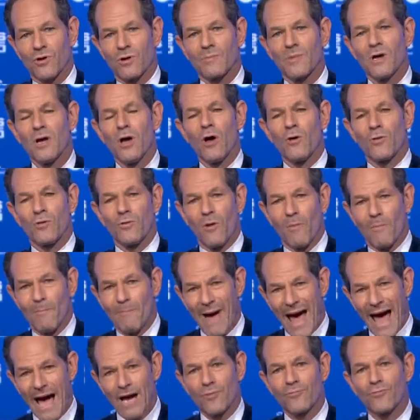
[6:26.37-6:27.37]
term through a
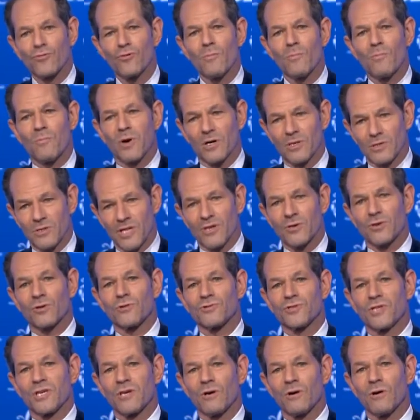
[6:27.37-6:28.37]
backroom
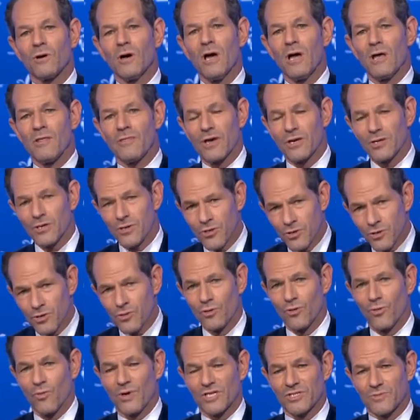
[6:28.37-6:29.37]
political deal that
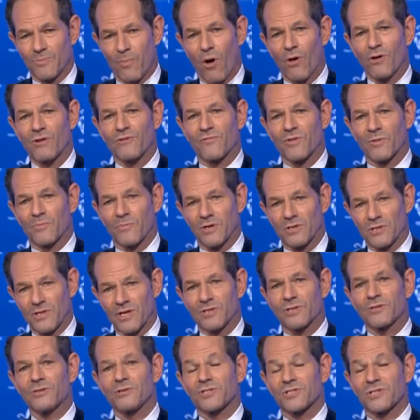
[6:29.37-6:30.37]
you, as part of the
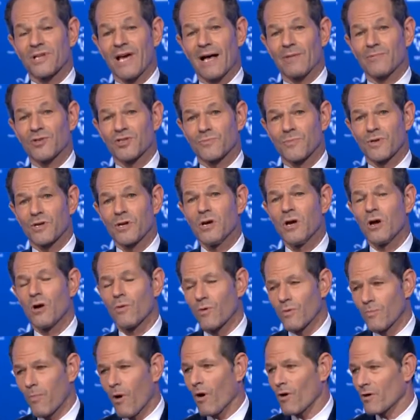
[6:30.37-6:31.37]
political establishment,
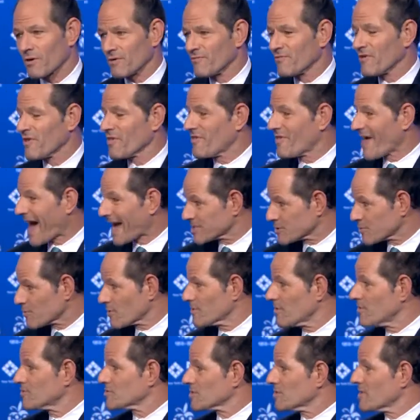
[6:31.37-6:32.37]
were part of. That's
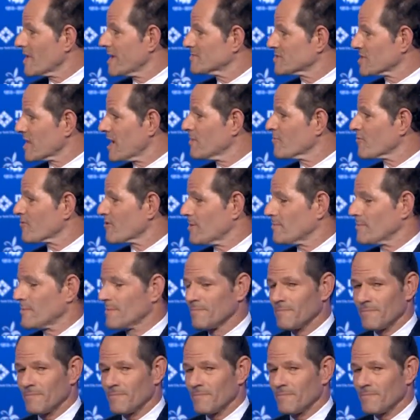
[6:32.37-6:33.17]
where those claims came from.